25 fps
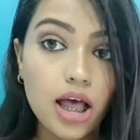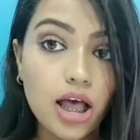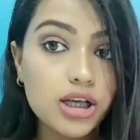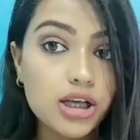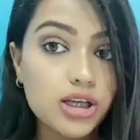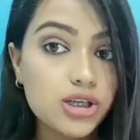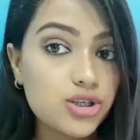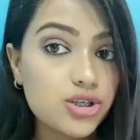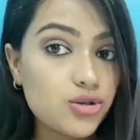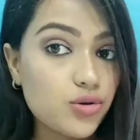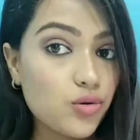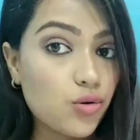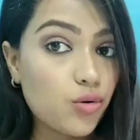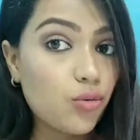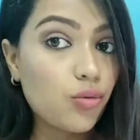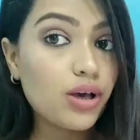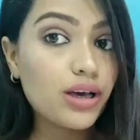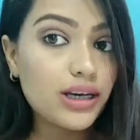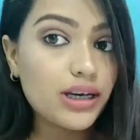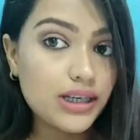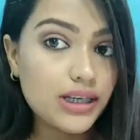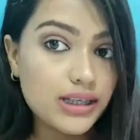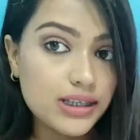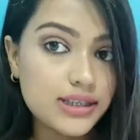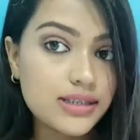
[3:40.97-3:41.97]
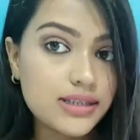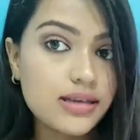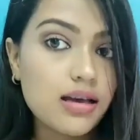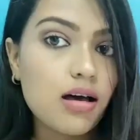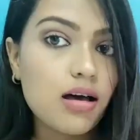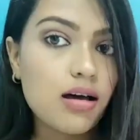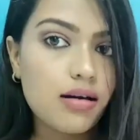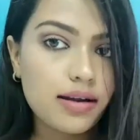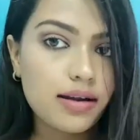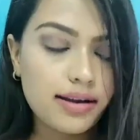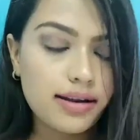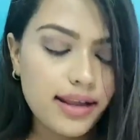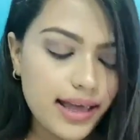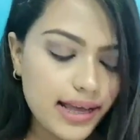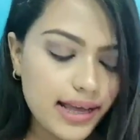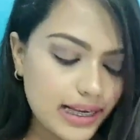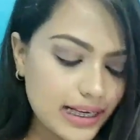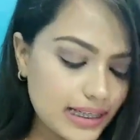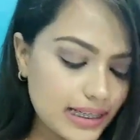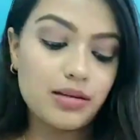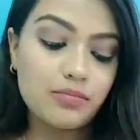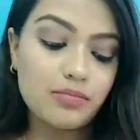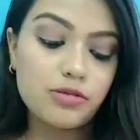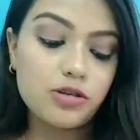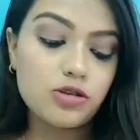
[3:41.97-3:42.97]
So it's nice.
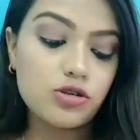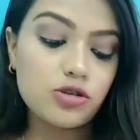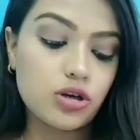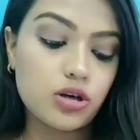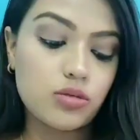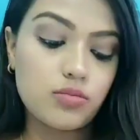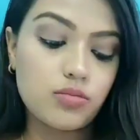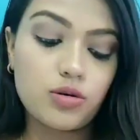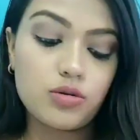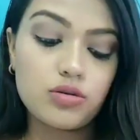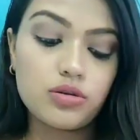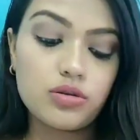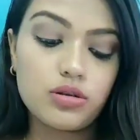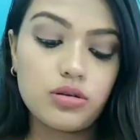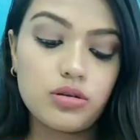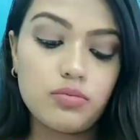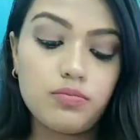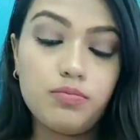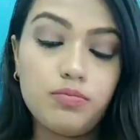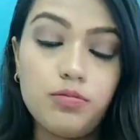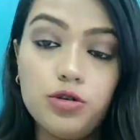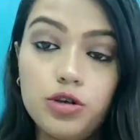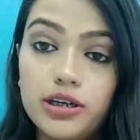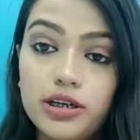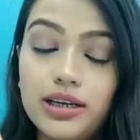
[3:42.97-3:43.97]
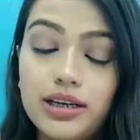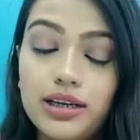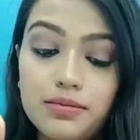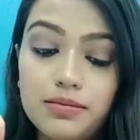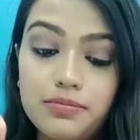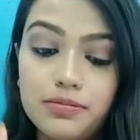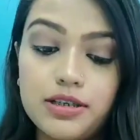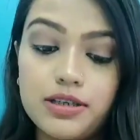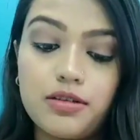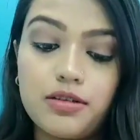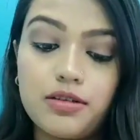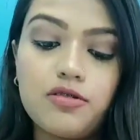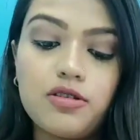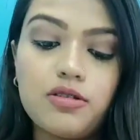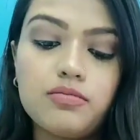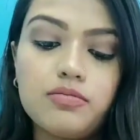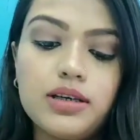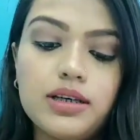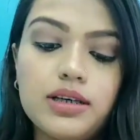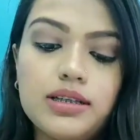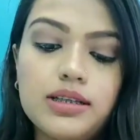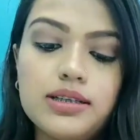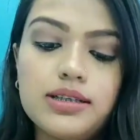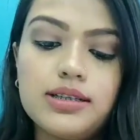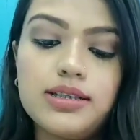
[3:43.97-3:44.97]
Let me talk about the bullet lipstick from
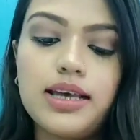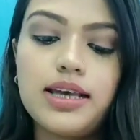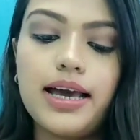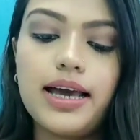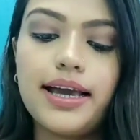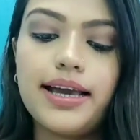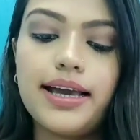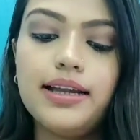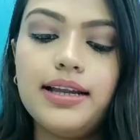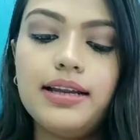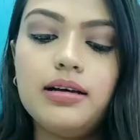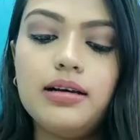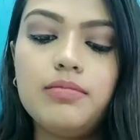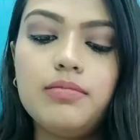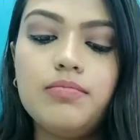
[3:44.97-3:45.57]
inside.